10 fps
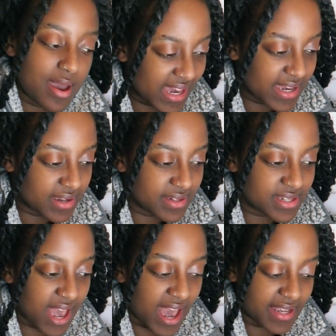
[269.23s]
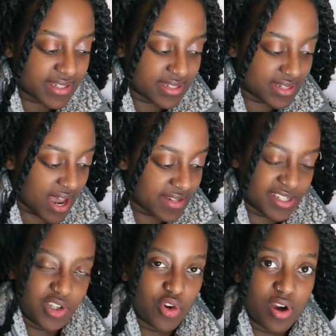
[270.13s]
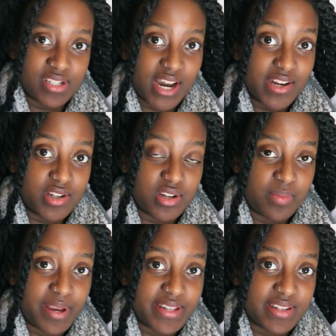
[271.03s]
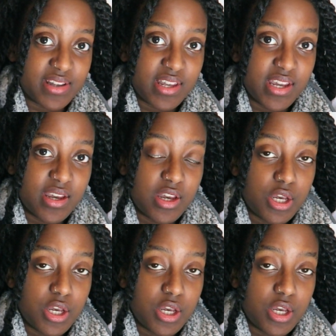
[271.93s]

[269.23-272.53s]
is exercising your attention basically.